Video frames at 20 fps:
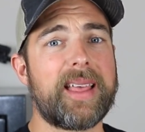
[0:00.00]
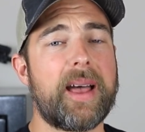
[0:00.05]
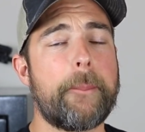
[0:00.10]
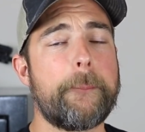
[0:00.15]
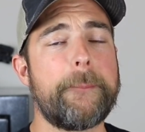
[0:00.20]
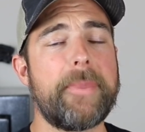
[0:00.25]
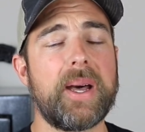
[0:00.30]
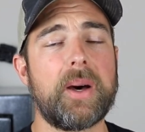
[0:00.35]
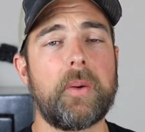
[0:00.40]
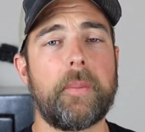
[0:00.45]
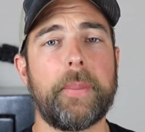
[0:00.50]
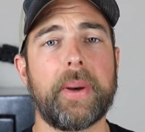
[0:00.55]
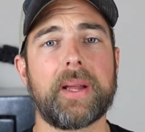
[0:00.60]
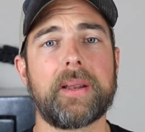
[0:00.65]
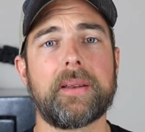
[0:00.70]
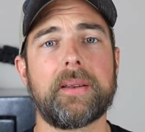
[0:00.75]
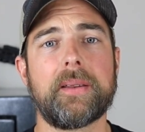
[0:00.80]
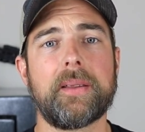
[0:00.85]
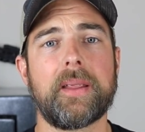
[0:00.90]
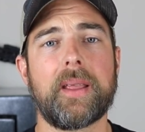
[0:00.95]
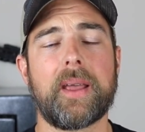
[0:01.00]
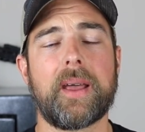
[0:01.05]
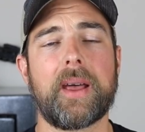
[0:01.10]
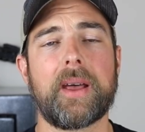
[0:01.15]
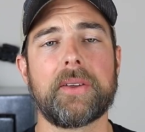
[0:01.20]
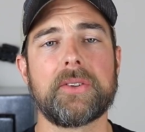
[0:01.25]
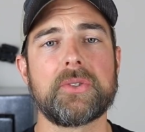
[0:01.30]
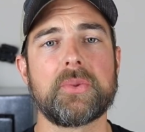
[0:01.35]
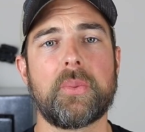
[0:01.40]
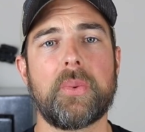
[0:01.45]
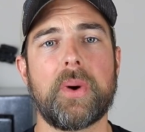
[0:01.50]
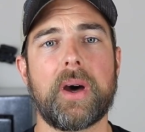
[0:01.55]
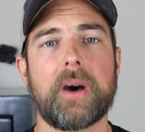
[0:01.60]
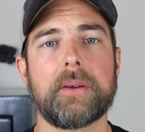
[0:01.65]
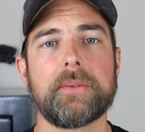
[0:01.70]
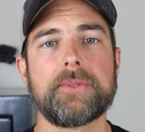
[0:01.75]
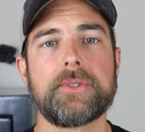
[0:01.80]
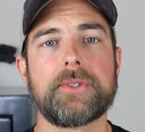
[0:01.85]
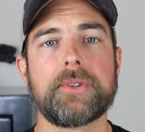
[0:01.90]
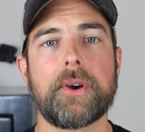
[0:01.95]
that bell button as
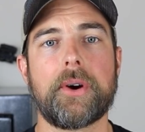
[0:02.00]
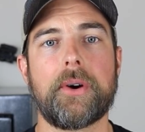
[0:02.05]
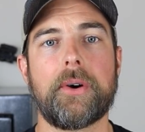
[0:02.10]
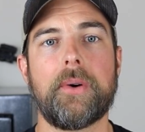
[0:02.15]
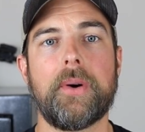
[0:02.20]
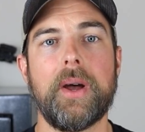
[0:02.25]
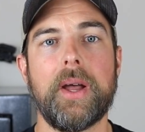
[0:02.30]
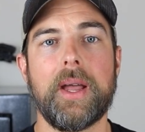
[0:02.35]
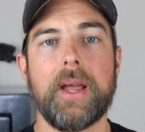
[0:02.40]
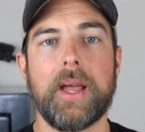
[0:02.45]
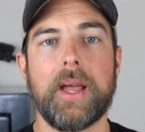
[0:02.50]
well. So